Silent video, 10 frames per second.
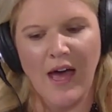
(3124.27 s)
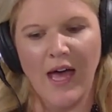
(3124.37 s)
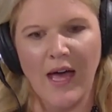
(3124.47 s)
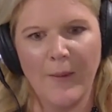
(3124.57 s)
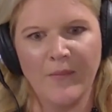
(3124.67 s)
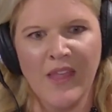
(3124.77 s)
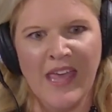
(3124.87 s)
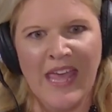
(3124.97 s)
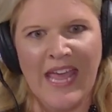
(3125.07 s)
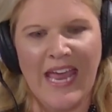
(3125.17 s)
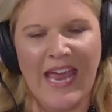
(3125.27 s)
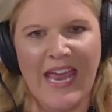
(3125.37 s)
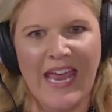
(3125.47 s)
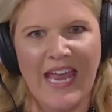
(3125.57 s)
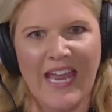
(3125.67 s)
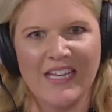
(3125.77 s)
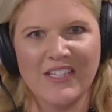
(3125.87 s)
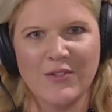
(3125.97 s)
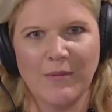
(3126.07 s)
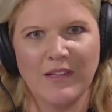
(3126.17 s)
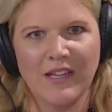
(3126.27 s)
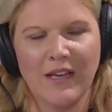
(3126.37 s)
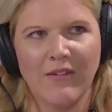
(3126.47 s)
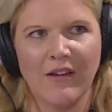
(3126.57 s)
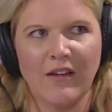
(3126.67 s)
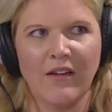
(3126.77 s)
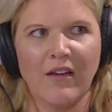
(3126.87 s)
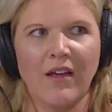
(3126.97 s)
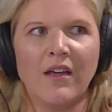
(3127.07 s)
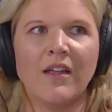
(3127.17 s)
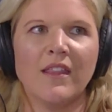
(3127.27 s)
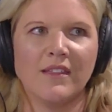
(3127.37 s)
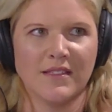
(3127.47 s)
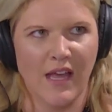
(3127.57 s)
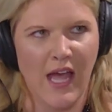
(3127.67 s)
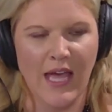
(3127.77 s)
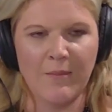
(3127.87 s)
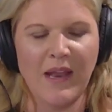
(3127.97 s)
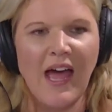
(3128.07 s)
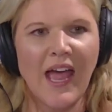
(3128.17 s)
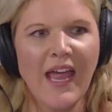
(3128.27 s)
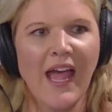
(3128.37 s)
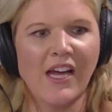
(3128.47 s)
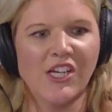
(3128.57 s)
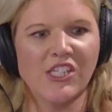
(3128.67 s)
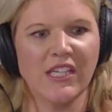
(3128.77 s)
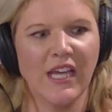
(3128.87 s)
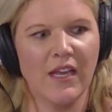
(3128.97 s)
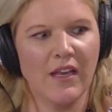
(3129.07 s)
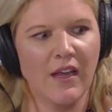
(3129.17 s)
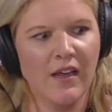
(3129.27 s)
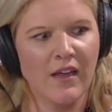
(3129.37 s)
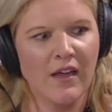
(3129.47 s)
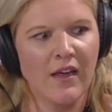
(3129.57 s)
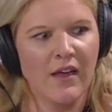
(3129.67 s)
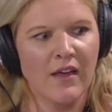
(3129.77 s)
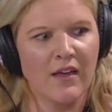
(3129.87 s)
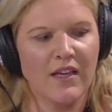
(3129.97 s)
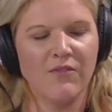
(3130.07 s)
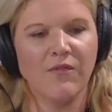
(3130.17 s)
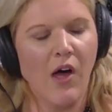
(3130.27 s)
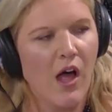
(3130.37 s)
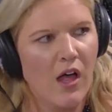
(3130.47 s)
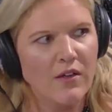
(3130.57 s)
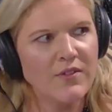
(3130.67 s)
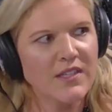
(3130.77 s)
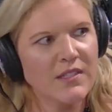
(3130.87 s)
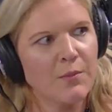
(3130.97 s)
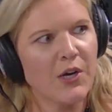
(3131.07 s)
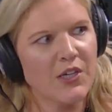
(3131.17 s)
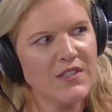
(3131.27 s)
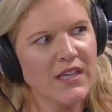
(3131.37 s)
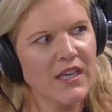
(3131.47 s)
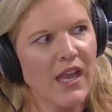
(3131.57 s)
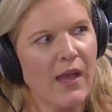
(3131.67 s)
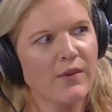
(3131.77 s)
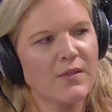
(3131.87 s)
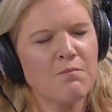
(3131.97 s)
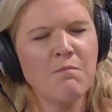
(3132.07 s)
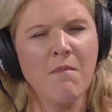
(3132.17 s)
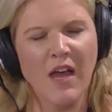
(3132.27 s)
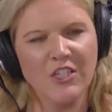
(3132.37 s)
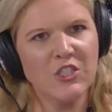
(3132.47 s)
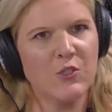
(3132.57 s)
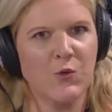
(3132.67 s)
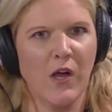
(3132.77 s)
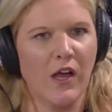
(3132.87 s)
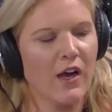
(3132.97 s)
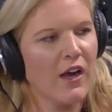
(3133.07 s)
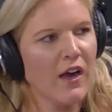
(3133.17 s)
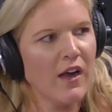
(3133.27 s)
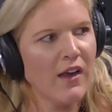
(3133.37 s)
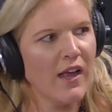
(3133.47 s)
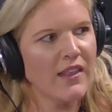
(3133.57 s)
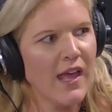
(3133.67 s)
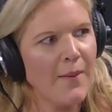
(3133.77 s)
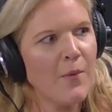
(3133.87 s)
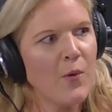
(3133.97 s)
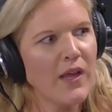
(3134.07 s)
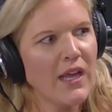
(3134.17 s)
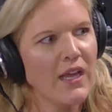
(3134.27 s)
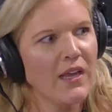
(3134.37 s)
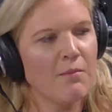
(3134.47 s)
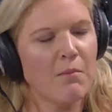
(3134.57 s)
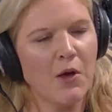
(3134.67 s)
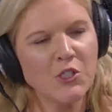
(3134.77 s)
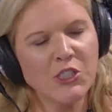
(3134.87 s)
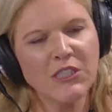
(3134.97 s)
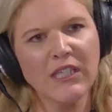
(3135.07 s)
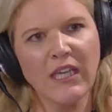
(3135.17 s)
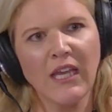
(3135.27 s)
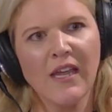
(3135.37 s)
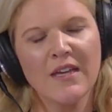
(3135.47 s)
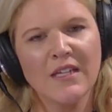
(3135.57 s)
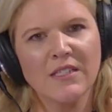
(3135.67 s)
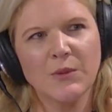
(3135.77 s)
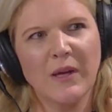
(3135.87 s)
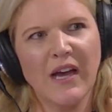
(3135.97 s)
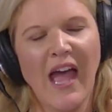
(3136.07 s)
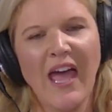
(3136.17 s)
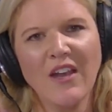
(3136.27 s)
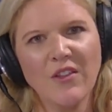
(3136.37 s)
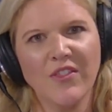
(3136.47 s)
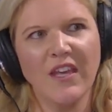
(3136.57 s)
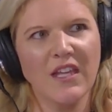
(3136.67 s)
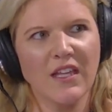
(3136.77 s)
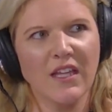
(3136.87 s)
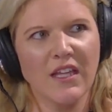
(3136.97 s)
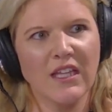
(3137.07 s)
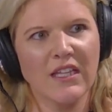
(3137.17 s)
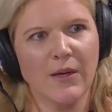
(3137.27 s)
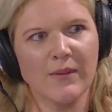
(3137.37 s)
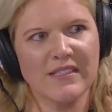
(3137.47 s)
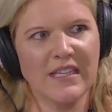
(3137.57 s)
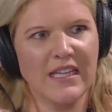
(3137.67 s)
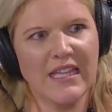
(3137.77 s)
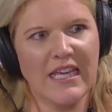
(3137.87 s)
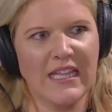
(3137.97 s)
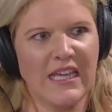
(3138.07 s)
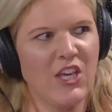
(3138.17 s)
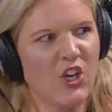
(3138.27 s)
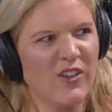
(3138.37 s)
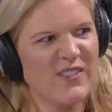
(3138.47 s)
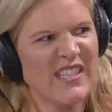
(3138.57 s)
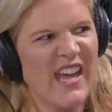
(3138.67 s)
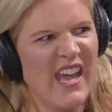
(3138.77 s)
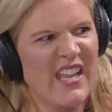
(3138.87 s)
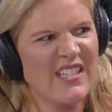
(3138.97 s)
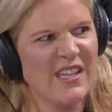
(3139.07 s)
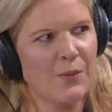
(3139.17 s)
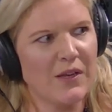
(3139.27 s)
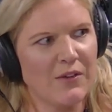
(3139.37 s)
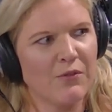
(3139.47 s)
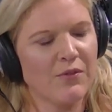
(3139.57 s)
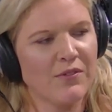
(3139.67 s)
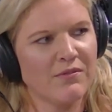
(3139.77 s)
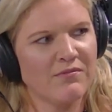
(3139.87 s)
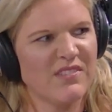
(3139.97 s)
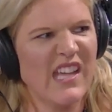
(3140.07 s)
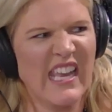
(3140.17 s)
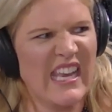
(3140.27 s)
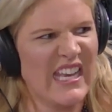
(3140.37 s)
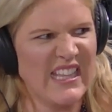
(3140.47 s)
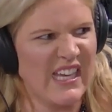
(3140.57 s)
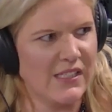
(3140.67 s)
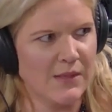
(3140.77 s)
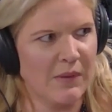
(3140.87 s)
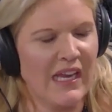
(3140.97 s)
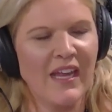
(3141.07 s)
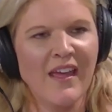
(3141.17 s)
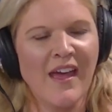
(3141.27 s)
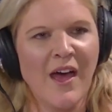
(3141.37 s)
Um, and I just remember looking at him going, oh, this guy. But I actually had evolved as a person. I was much stronger at that point emotionally to where I don't think that there was anything that he could have said that would have done anything to mm-hmm. me.